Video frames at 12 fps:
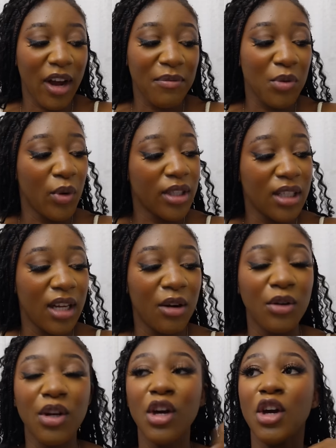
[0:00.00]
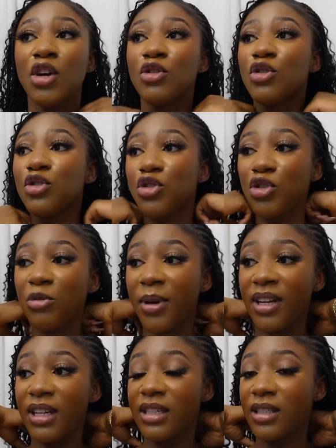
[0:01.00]
I've been watching her on YouTube
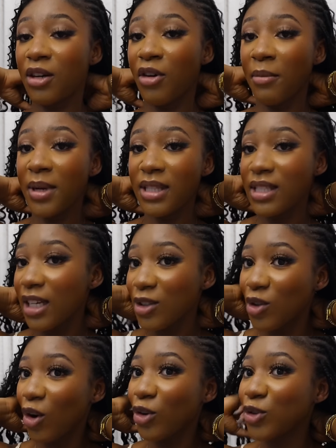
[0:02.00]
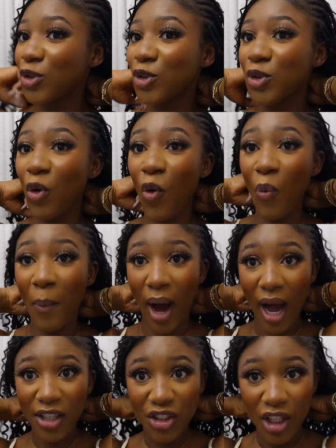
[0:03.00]
and Instagram and TikTok so
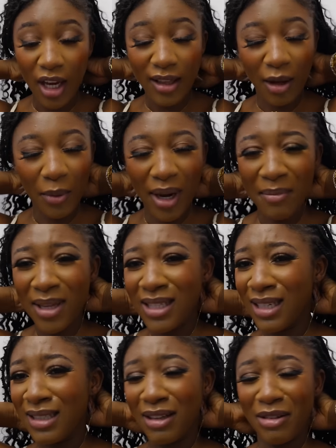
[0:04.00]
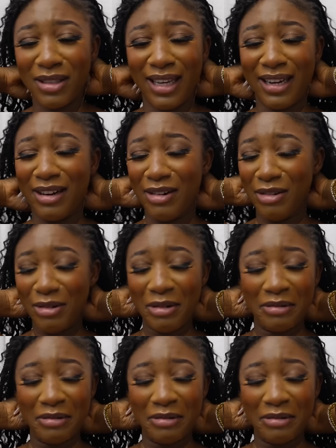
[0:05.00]
much that when I met her yesterday, I was like, girl,